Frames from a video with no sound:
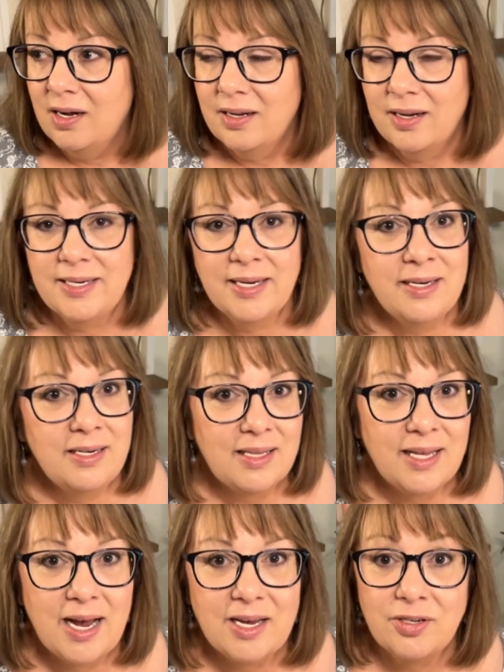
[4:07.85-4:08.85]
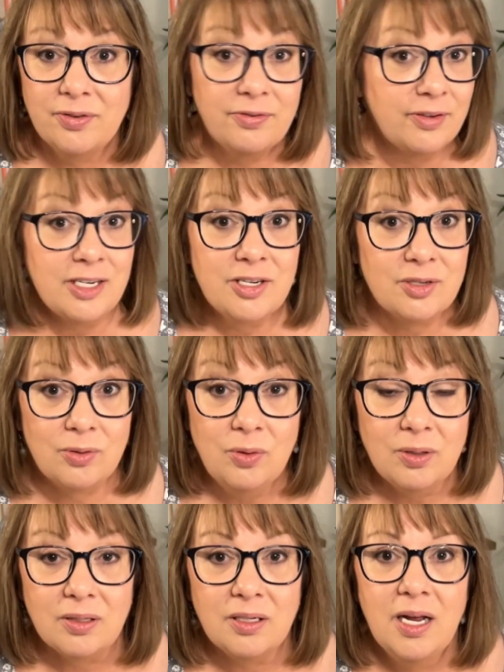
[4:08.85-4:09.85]
attend a class or finish
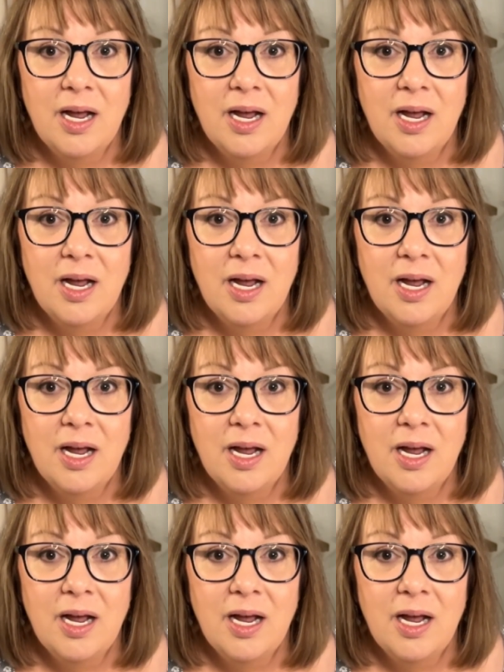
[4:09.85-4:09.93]
school.